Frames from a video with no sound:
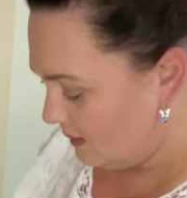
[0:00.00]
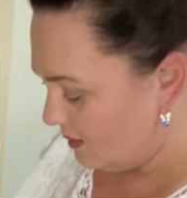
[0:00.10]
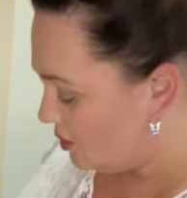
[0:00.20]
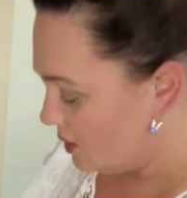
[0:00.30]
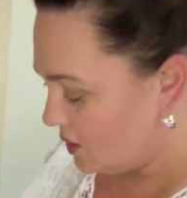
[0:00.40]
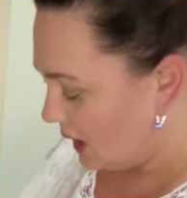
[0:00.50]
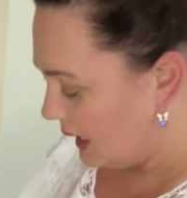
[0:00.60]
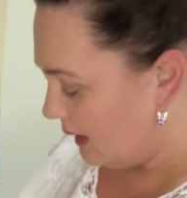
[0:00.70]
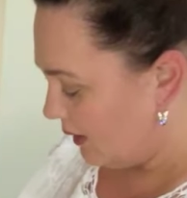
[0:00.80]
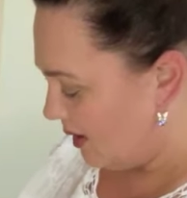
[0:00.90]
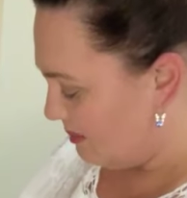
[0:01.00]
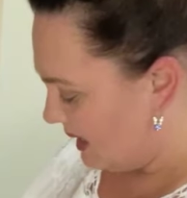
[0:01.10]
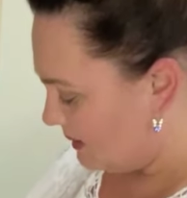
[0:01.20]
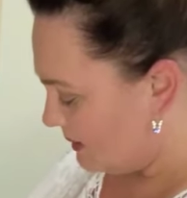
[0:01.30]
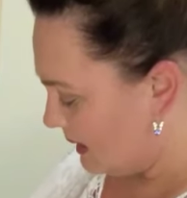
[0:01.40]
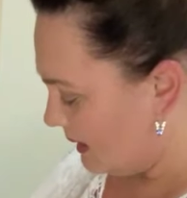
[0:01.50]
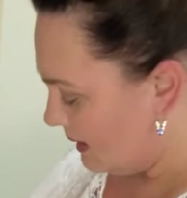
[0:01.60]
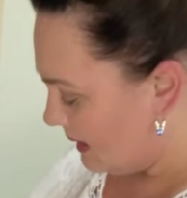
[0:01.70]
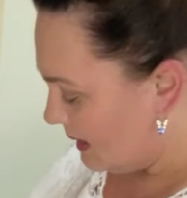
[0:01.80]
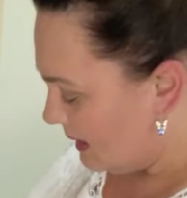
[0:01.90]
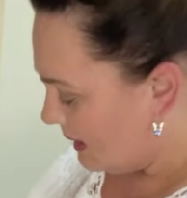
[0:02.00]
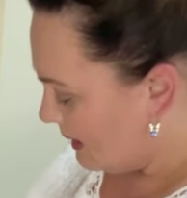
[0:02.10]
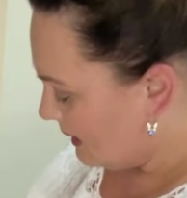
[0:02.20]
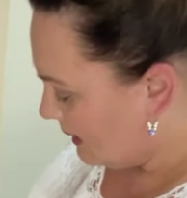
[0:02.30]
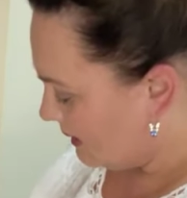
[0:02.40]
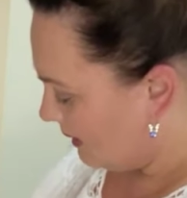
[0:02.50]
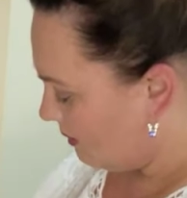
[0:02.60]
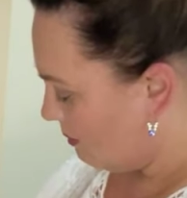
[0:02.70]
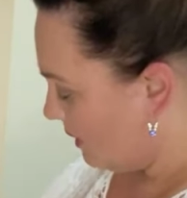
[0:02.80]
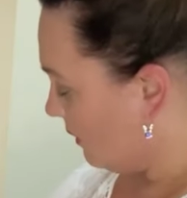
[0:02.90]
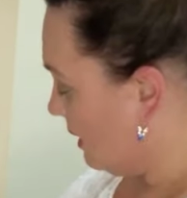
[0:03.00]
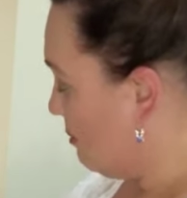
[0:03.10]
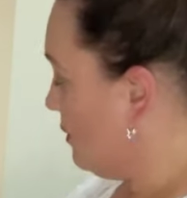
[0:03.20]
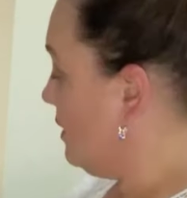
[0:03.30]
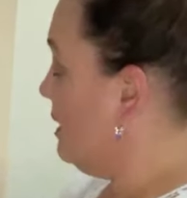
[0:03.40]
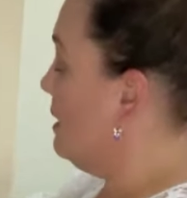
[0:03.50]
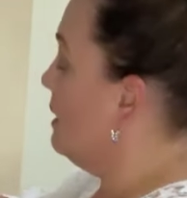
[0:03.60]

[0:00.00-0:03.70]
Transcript: I was just checking the comments there in case I haven't missed anybody.